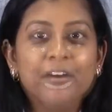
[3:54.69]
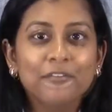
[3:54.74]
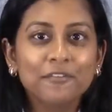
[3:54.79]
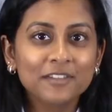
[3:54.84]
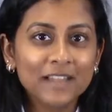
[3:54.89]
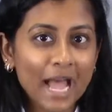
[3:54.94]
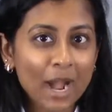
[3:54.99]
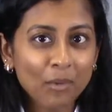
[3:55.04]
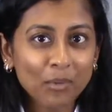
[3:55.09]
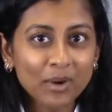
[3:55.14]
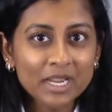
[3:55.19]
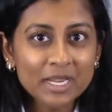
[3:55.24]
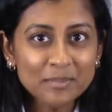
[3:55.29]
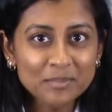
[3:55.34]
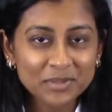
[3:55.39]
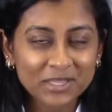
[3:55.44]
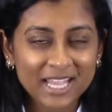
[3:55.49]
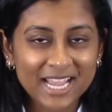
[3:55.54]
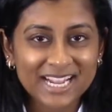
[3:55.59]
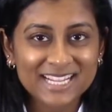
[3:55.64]
Flowering
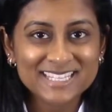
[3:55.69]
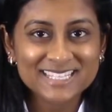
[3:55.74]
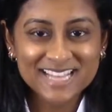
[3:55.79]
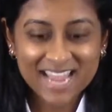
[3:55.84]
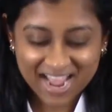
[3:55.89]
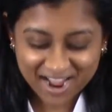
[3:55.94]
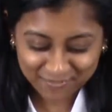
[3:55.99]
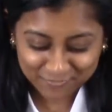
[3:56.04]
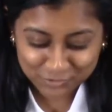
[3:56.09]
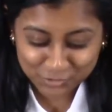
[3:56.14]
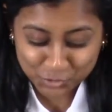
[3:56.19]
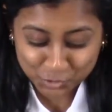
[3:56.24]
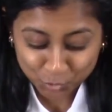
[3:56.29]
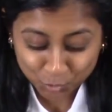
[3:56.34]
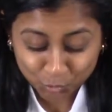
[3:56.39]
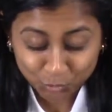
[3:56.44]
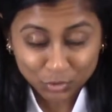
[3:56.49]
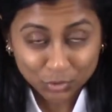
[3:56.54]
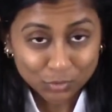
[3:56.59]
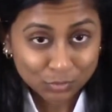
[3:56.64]
plants have
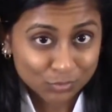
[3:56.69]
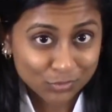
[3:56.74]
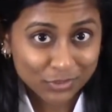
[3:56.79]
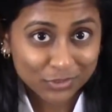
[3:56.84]
true